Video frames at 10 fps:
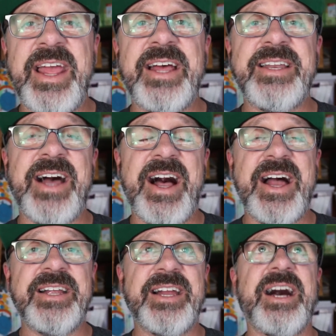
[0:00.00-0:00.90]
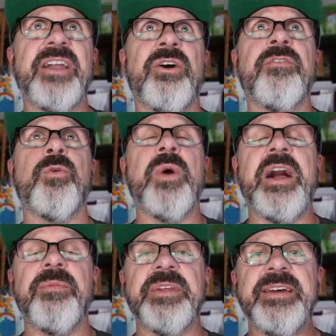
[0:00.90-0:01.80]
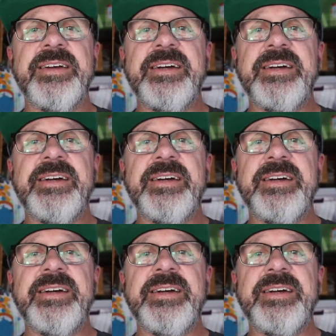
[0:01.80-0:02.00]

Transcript: and I got overwhelmed.